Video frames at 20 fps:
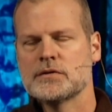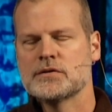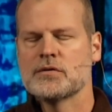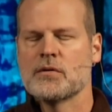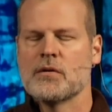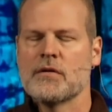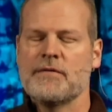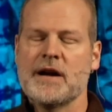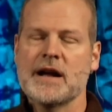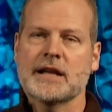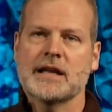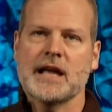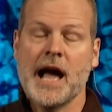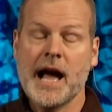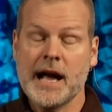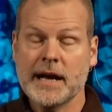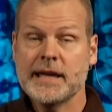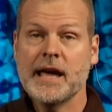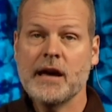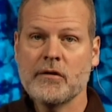So if
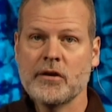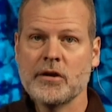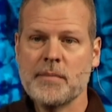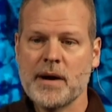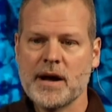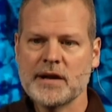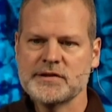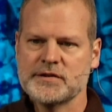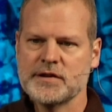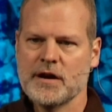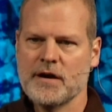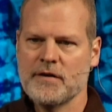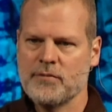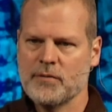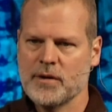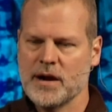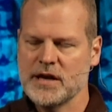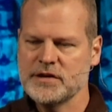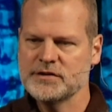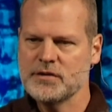I counted
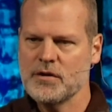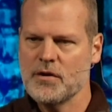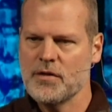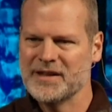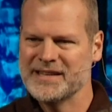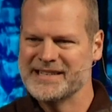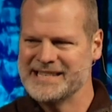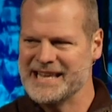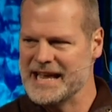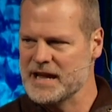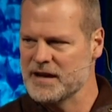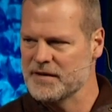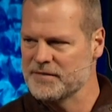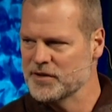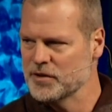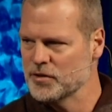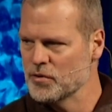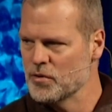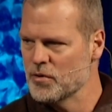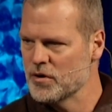myself, when I saw the day
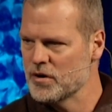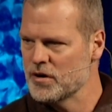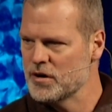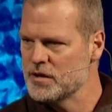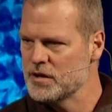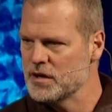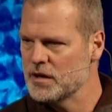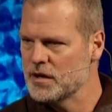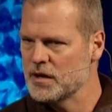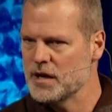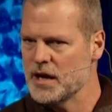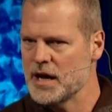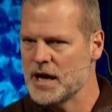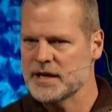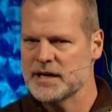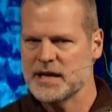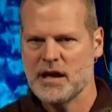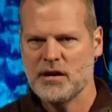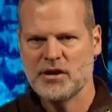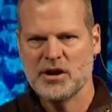of the Lord,
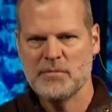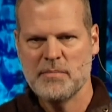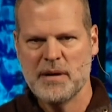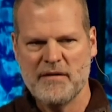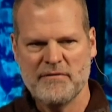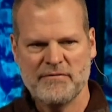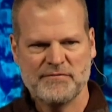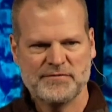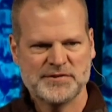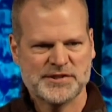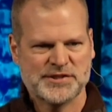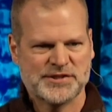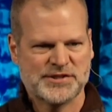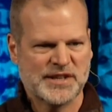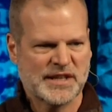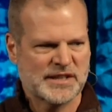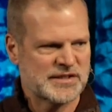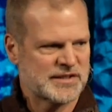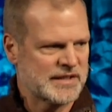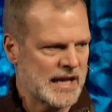I counted about
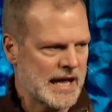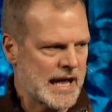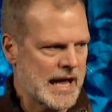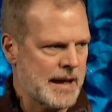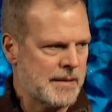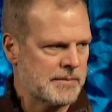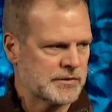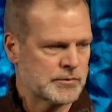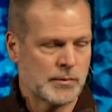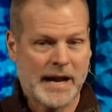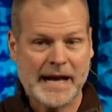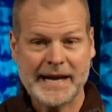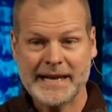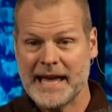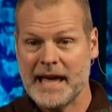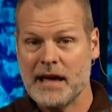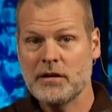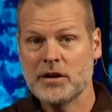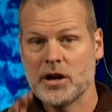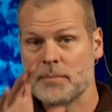six times. When I
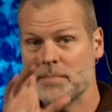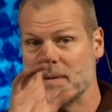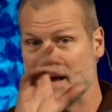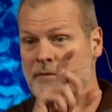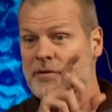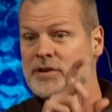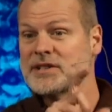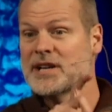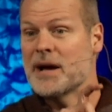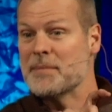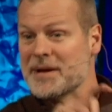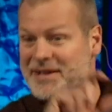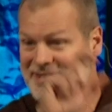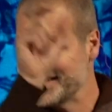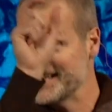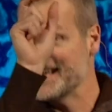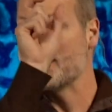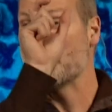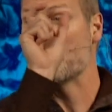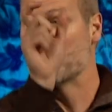counted up every time it
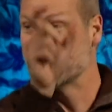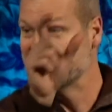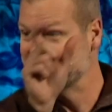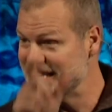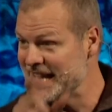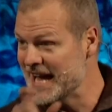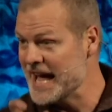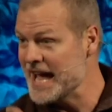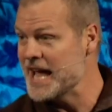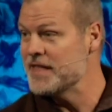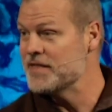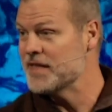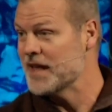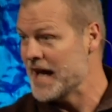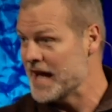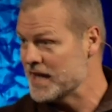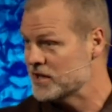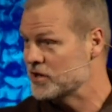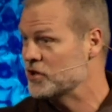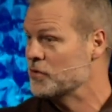said the day
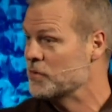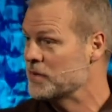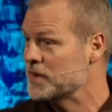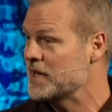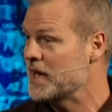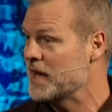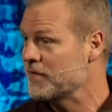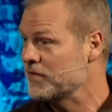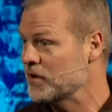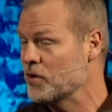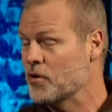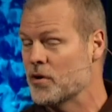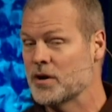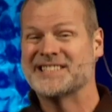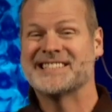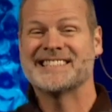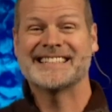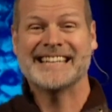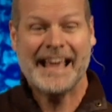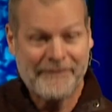that had to do with the day of the
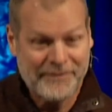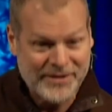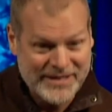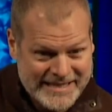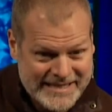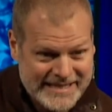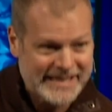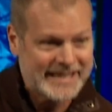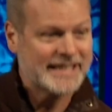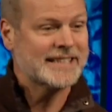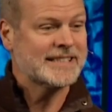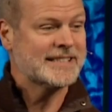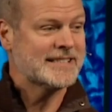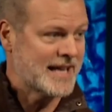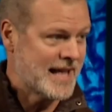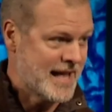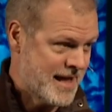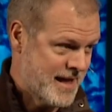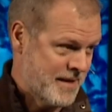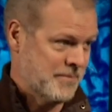Lord, 17
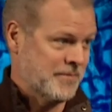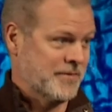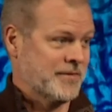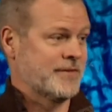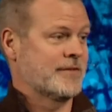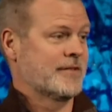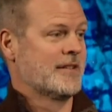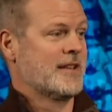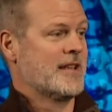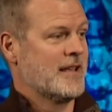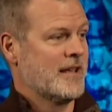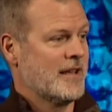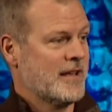times